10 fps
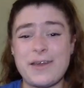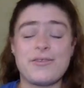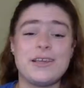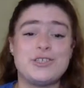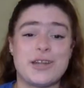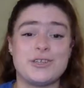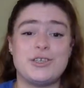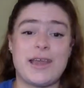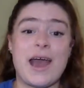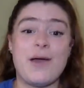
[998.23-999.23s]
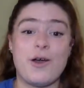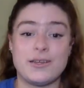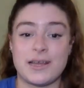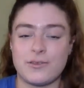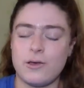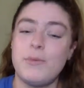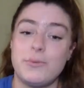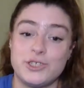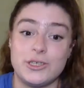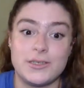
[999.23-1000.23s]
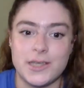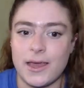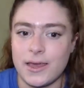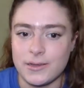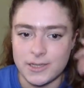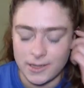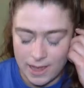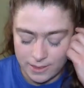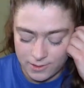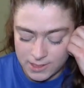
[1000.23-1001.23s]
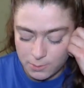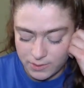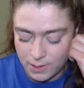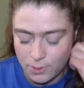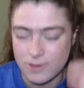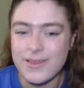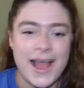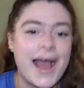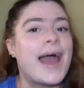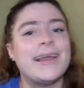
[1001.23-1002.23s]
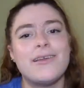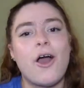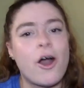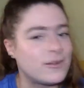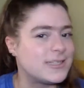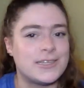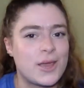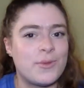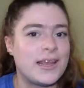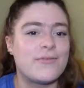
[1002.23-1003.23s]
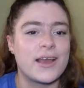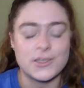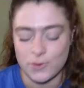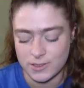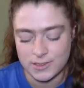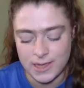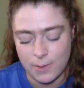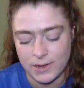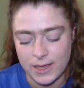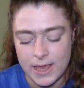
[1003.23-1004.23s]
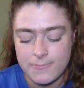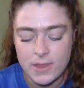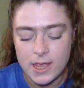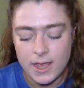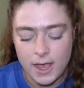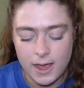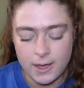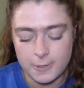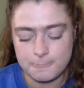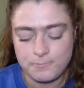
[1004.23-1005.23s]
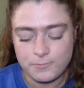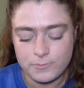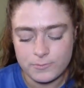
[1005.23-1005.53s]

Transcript: I don't think she'd actually care what her dad thought. Maybe she'd say it to get the sympathy, but I honestly don't believe that's what's happening here. And